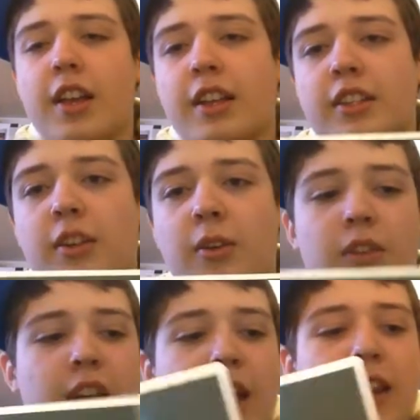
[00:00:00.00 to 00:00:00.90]
So
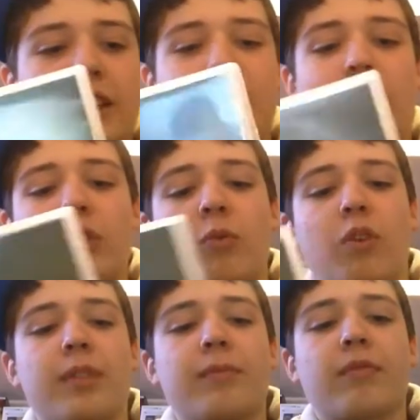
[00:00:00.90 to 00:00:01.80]
they had a Zelda
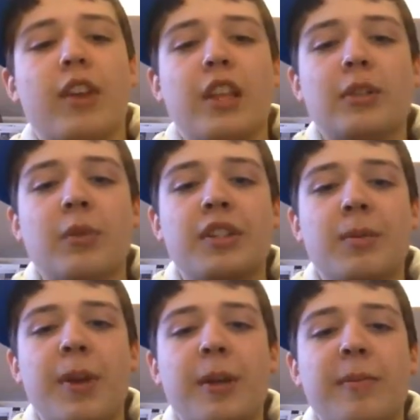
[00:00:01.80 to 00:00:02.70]
one, and this one is
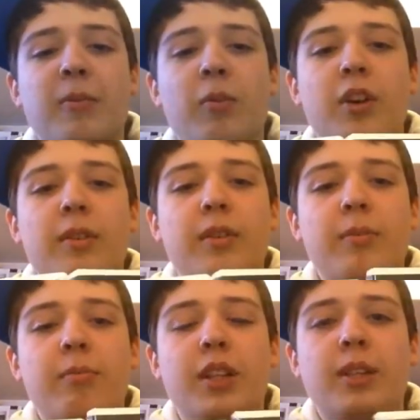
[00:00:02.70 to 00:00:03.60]
the Pikmin
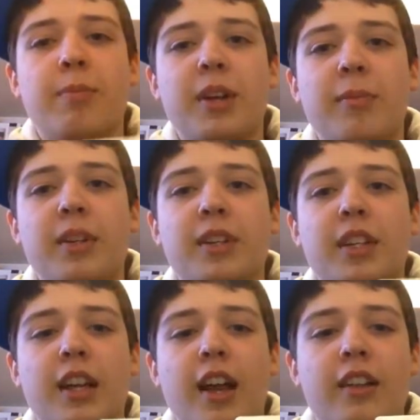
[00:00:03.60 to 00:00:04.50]
one, but the Pikmin
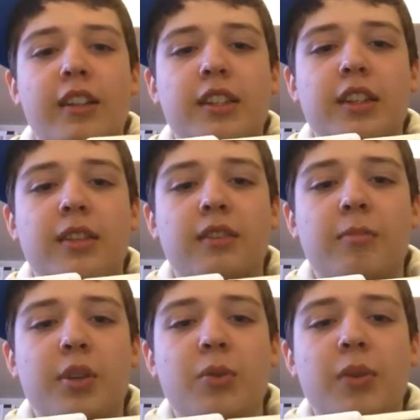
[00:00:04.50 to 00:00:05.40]
decal is in
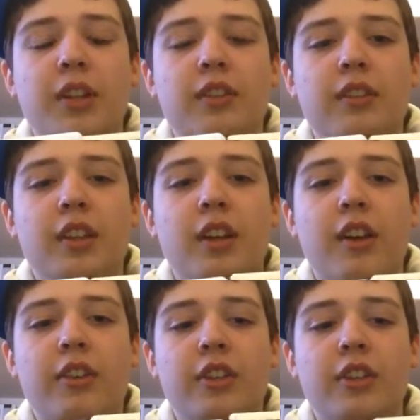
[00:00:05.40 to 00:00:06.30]
between the
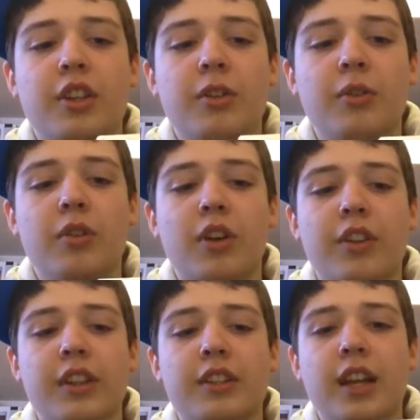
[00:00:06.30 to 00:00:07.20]
other two on
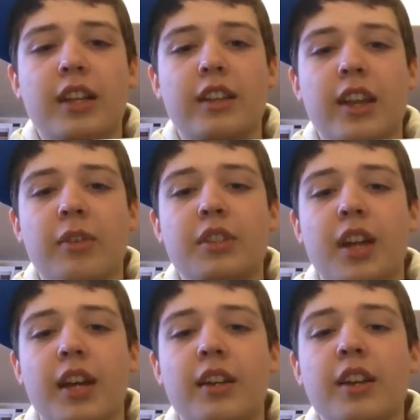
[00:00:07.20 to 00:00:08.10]
the inside and the
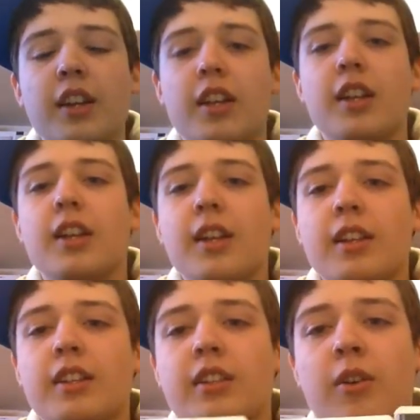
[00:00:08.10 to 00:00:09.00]
outside.
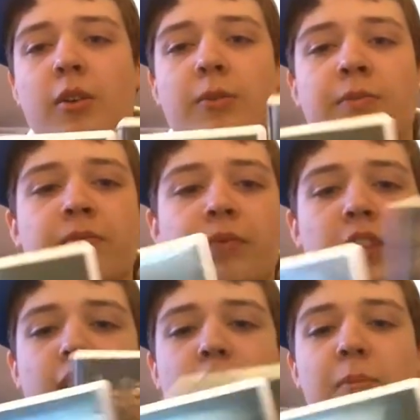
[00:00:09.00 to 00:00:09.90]
So
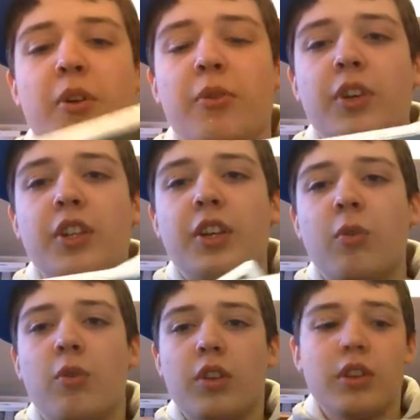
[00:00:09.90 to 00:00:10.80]
these are both really
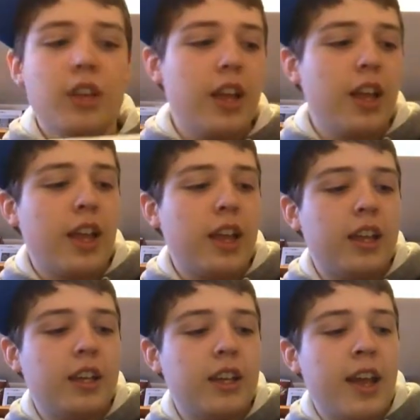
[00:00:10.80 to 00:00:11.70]
cool,
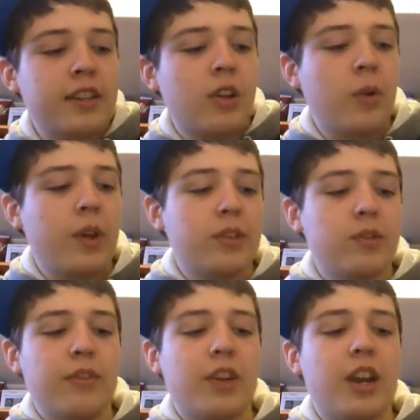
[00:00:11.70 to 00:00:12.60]
and as always,
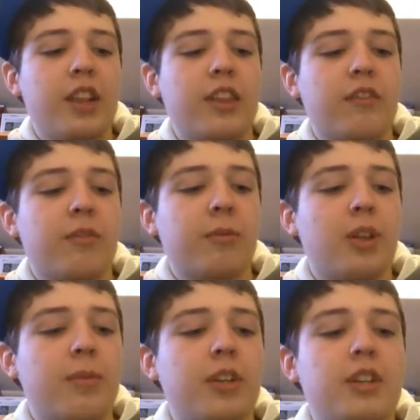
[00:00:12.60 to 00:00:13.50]
whenever you get anything from
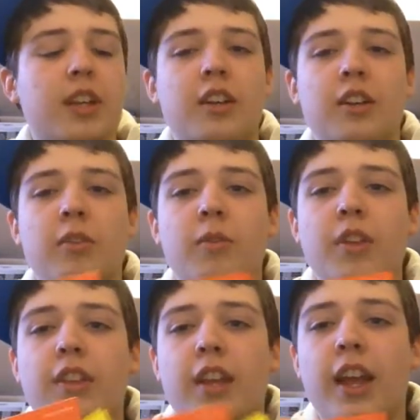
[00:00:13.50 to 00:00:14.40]
Club
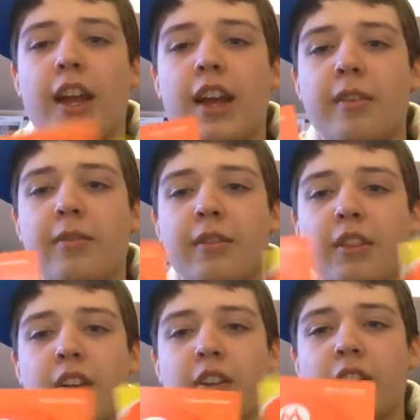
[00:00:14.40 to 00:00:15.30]
Nintendo, they
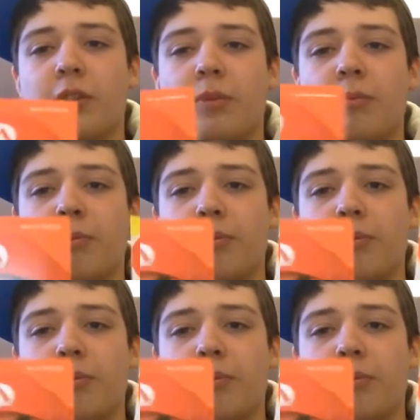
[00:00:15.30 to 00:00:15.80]
have their little